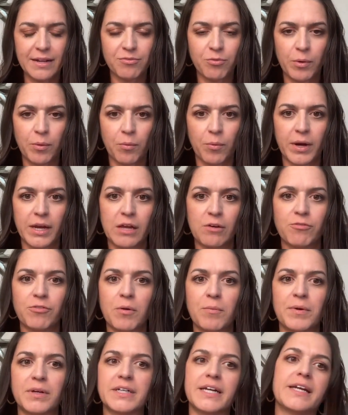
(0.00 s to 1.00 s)
If we're working
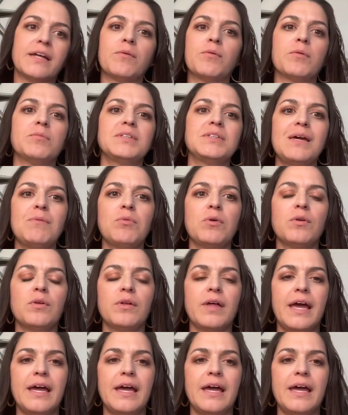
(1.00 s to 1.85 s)
from our dining room table,